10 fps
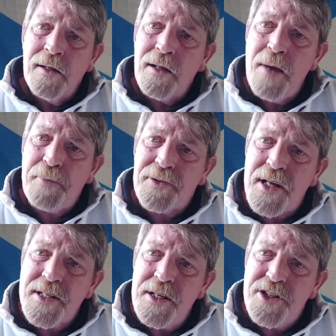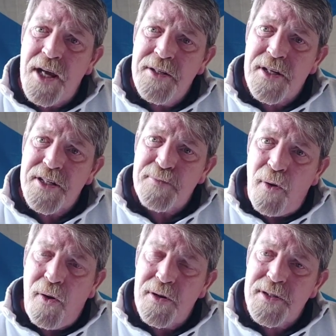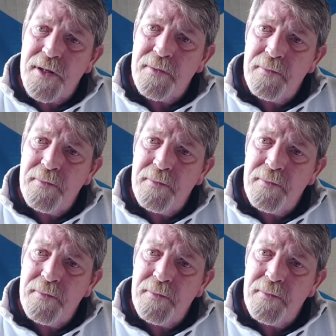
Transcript: Leopard doesn't change its spots.